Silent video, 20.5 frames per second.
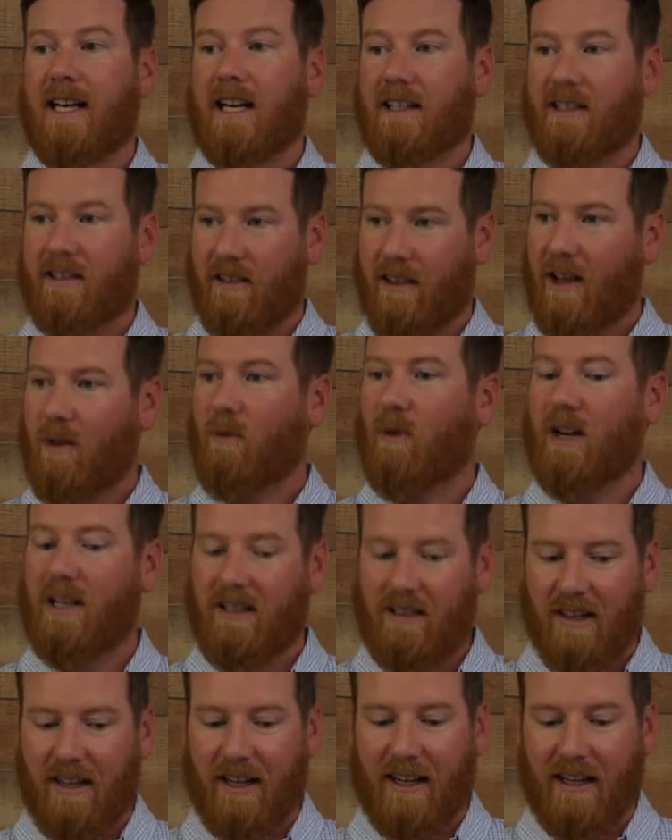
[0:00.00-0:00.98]
Until that one
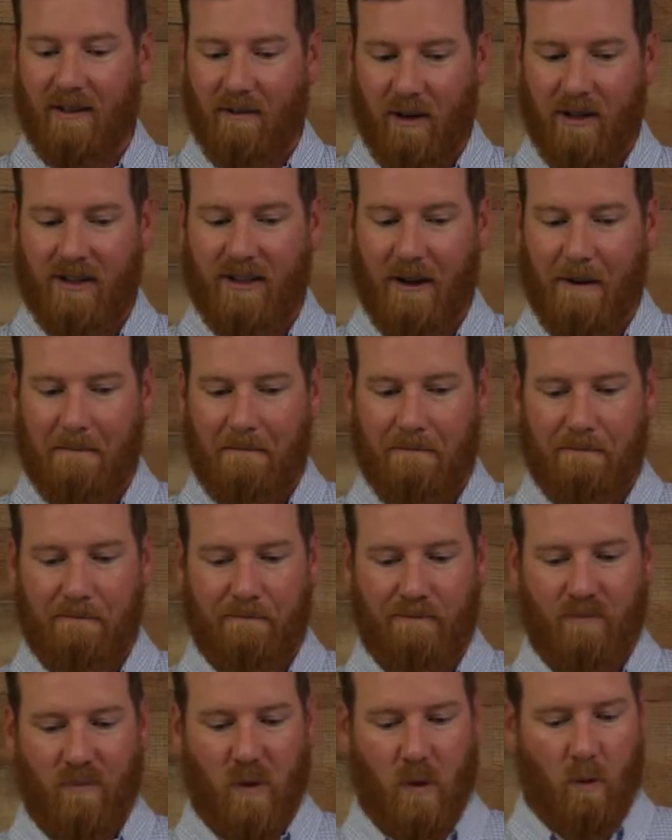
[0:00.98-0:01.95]
incident, wasn't it?
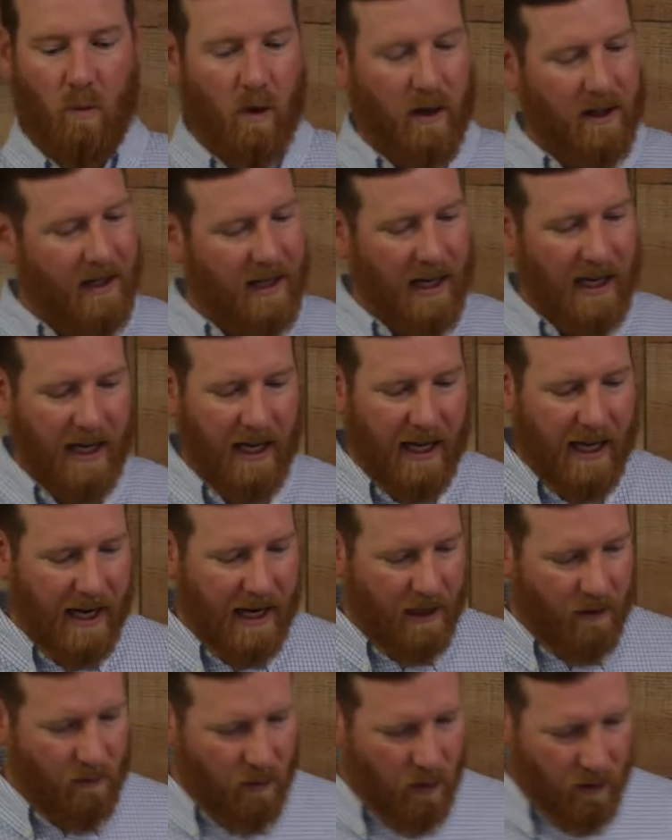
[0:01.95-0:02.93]
One thing,
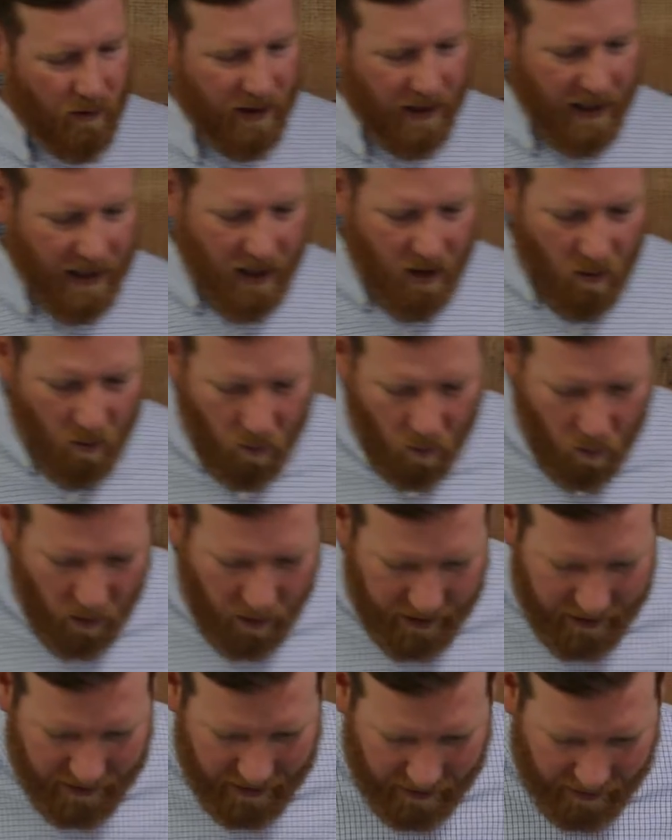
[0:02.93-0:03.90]
and he ruined it.
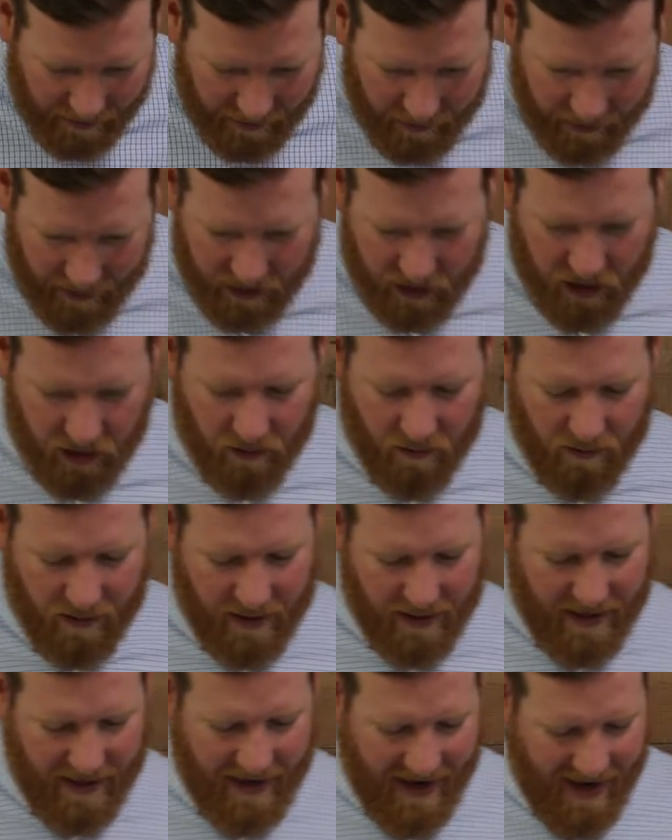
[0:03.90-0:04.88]
One little issue.
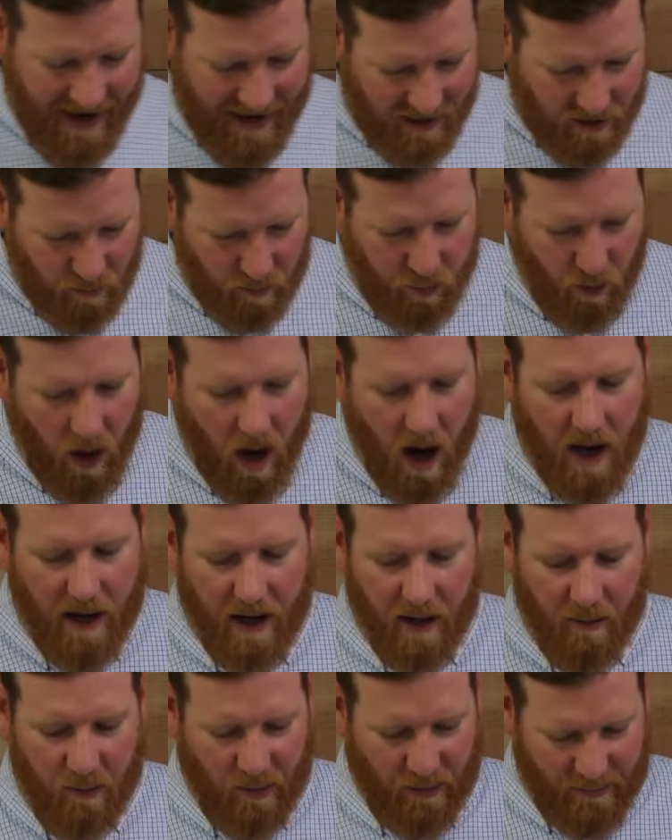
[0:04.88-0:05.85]
And it's brought
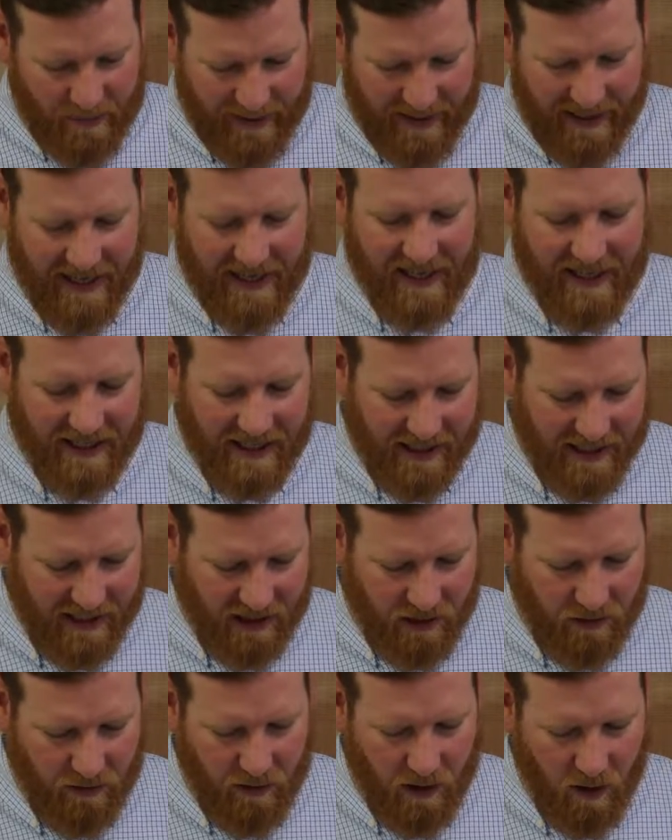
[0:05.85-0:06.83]
up repeatedly,
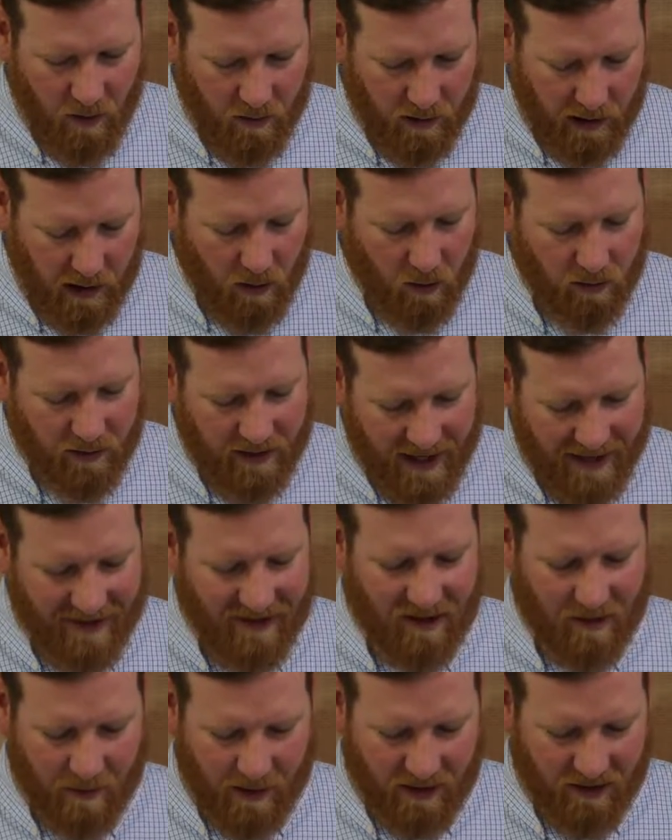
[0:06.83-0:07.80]
as you know, in the Old
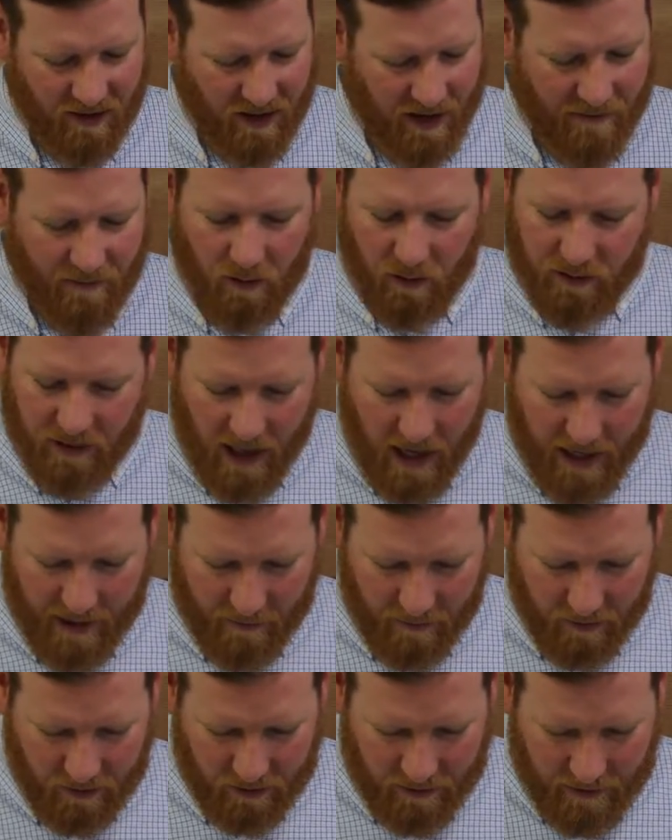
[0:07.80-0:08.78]
Testament several
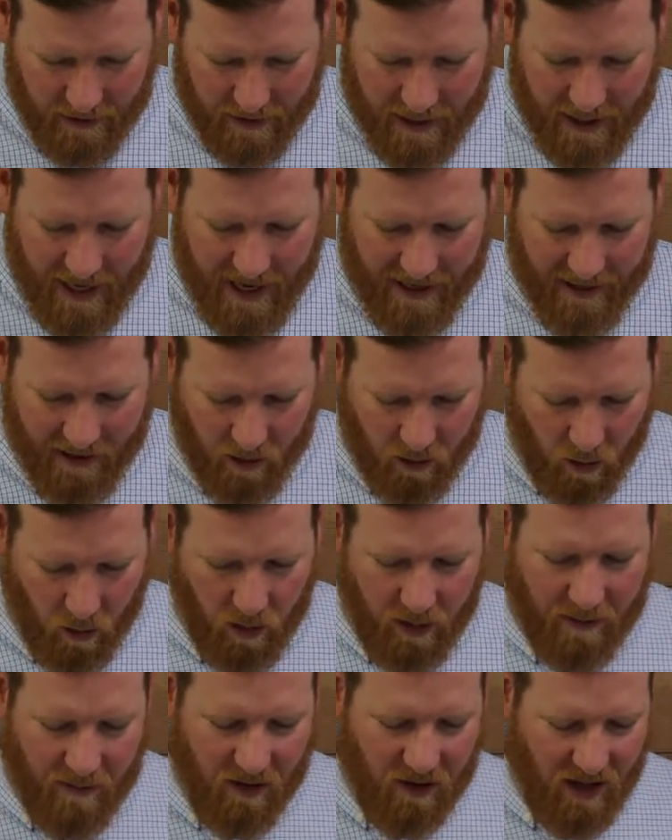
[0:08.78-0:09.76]
times. And the
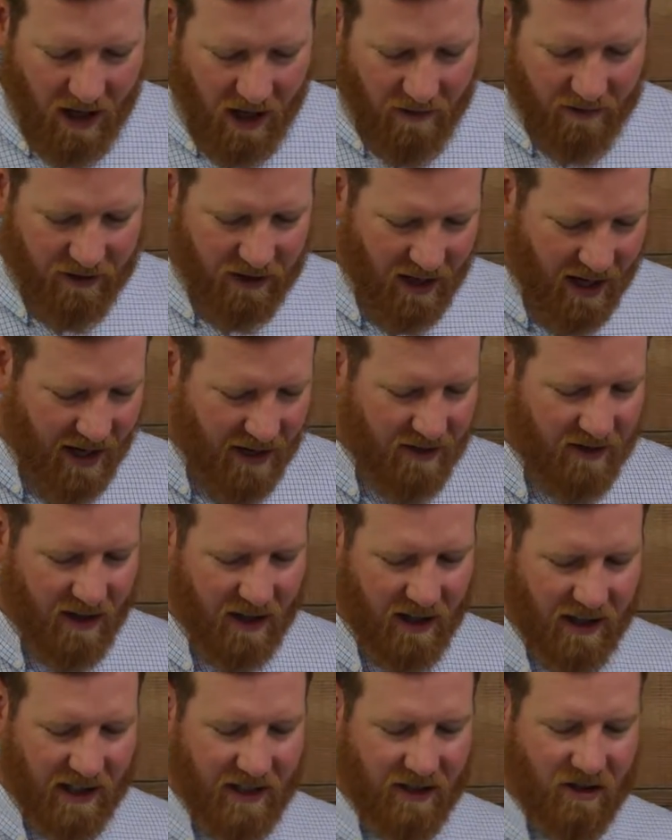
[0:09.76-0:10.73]
Lord Himself says,
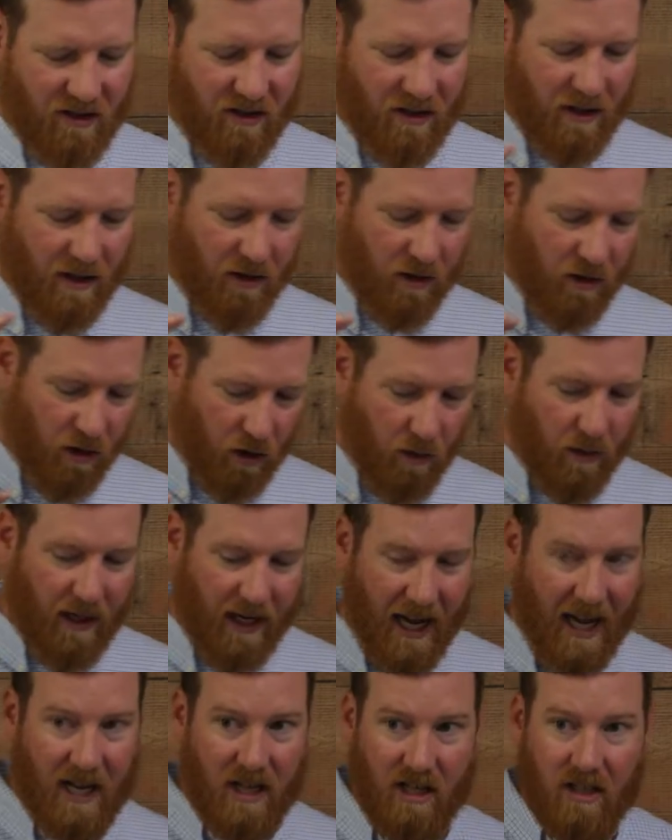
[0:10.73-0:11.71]
on at least two
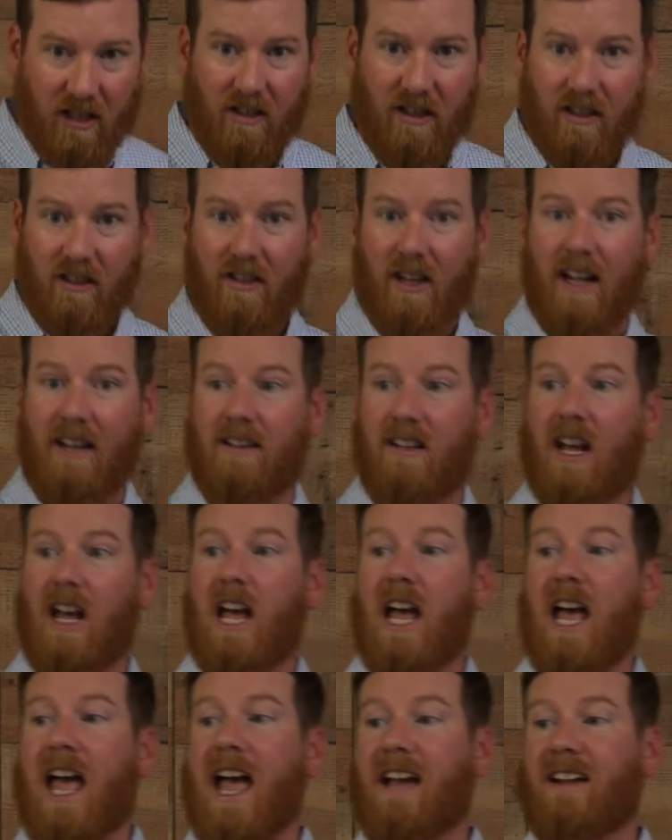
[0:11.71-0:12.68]
occasions, He says,
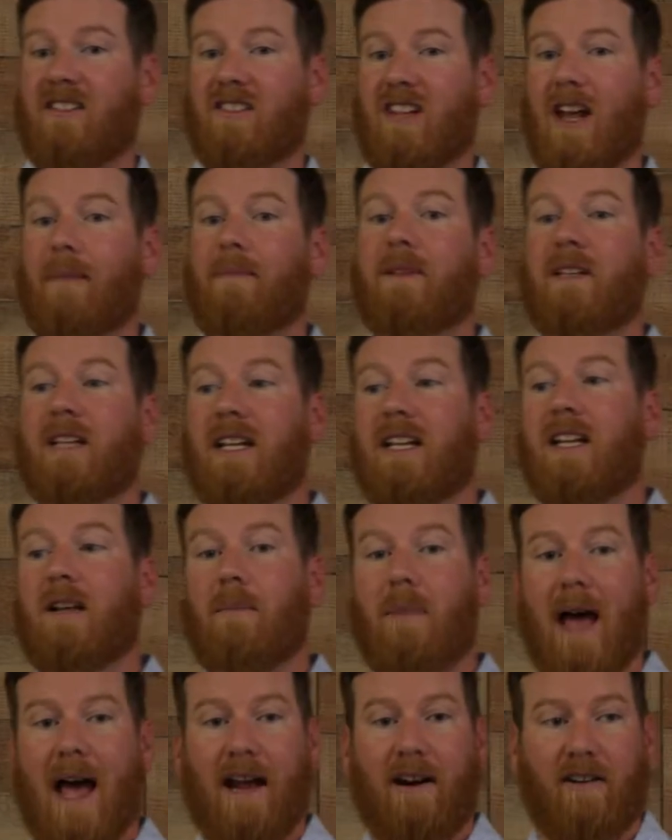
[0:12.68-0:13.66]
except in the
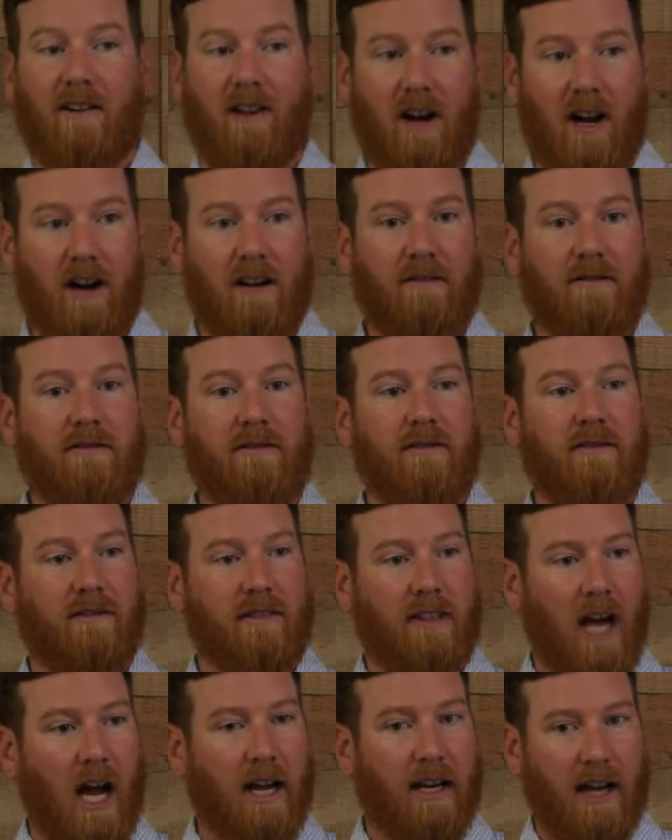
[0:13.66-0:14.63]
matter of
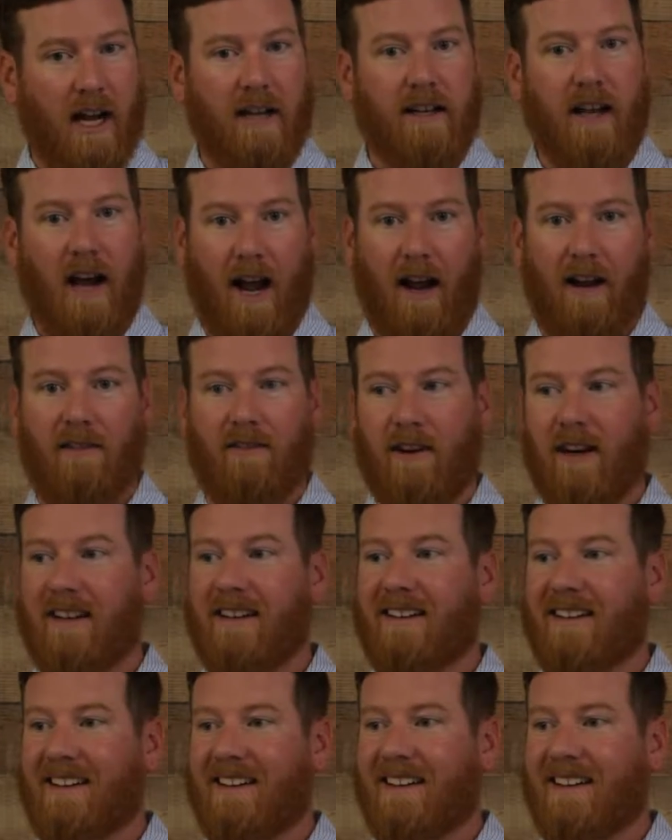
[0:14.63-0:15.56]
dot, dot, dot, right?